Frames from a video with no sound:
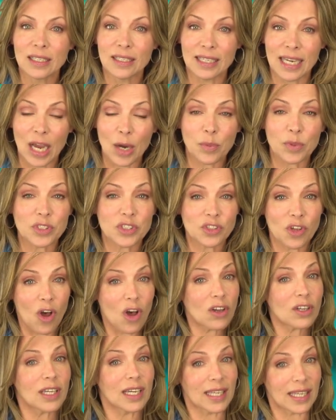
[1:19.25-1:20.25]
Now, with
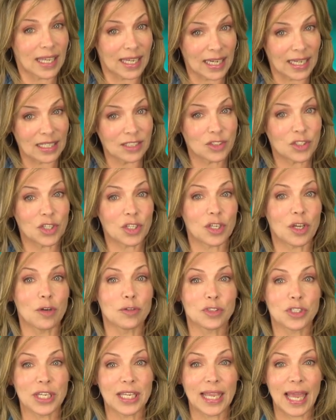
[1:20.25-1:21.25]
Tsonga getting into the
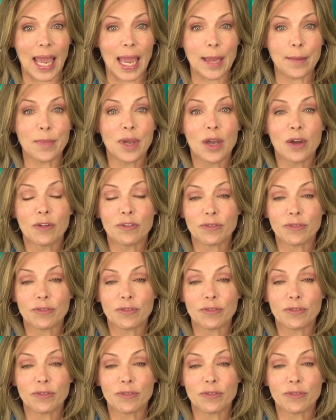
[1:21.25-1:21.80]
coaching game,